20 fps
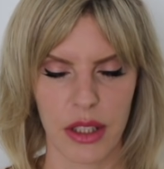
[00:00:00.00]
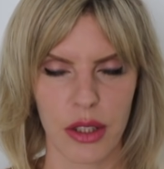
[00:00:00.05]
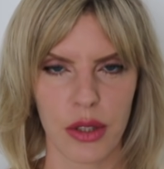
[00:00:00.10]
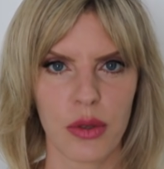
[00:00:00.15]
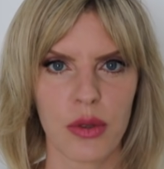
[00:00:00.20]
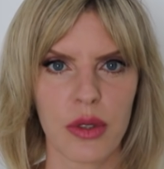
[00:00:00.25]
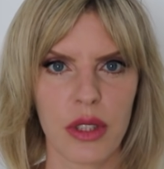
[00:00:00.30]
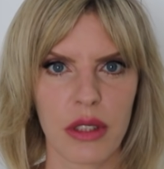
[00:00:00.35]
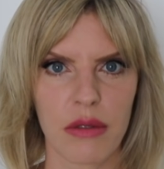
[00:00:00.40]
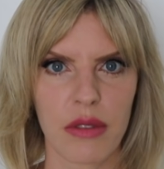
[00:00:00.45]

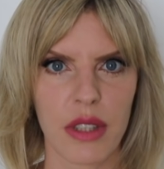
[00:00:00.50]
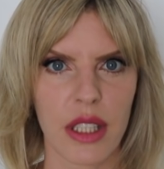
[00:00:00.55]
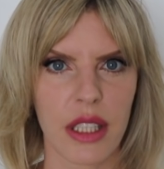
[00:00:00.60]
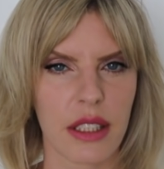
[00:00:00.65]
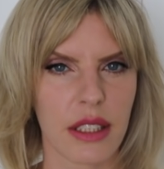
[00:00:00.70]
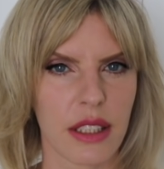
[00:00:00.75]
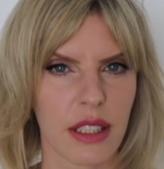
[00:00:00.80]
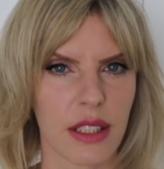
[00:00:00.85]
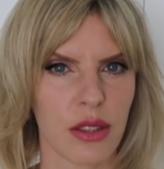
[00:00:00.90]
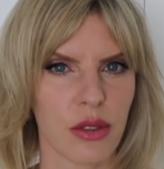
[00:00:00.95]

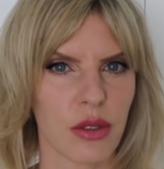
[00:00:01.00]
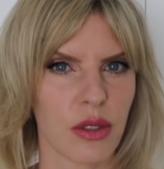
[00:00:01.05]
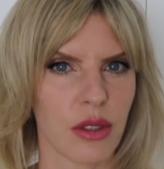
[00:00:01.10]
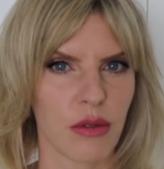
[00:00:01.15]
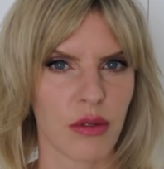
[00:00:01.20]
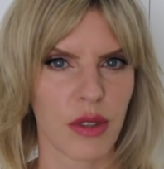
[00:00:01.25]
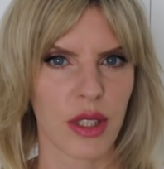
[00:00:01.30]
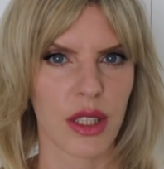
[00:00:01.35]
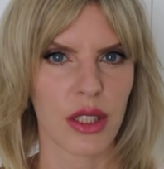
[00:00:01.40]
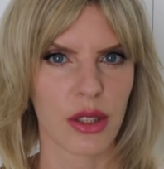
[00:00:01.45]
universe and
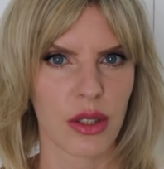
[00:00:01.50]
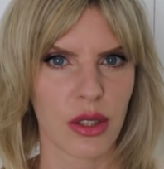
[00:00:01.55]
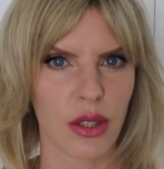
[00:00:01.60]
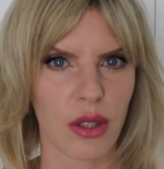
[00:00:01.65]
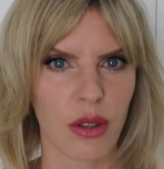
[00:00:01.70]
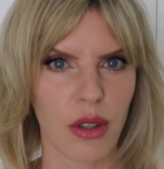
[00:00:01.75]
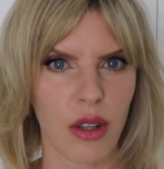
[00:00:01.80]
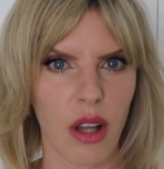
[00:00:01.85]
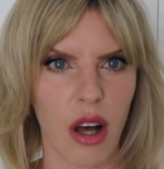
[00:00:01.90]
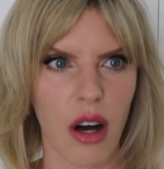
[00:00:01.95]

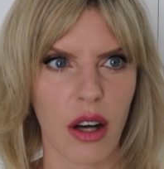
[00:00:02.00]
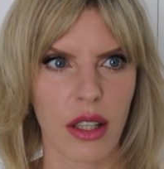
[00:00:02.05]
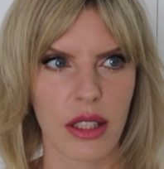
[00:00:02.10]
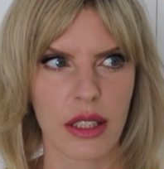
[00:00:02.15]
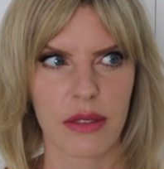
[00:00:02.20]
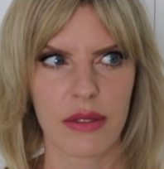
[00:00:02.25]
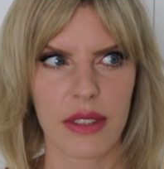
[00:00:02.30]
universal laws.